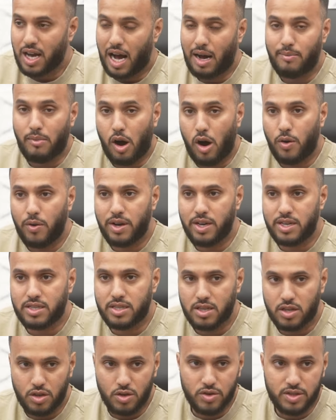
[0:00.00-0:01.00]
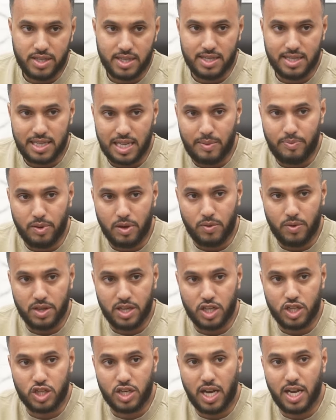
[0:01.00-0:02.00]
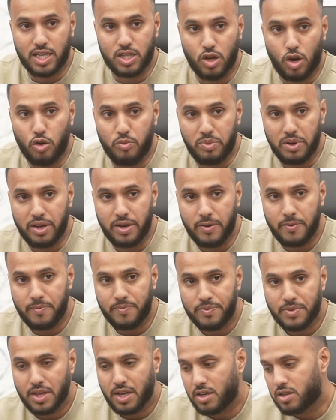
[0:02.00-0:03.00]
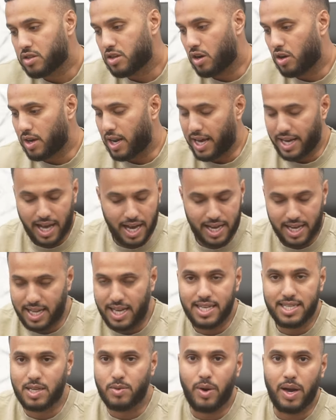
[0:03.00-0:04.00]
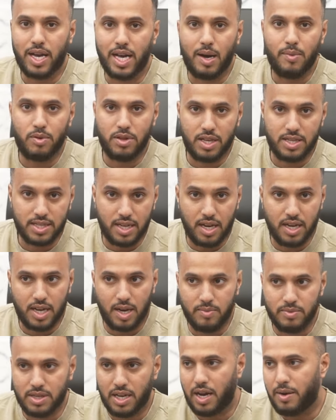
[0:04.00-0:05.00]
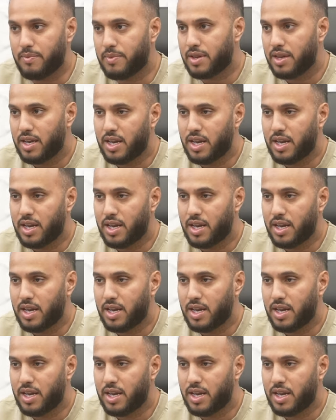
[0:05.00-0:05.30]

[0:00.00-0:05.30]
I'm always used to sleeping with the shades open, so like I can easily wake up when the sun comes up.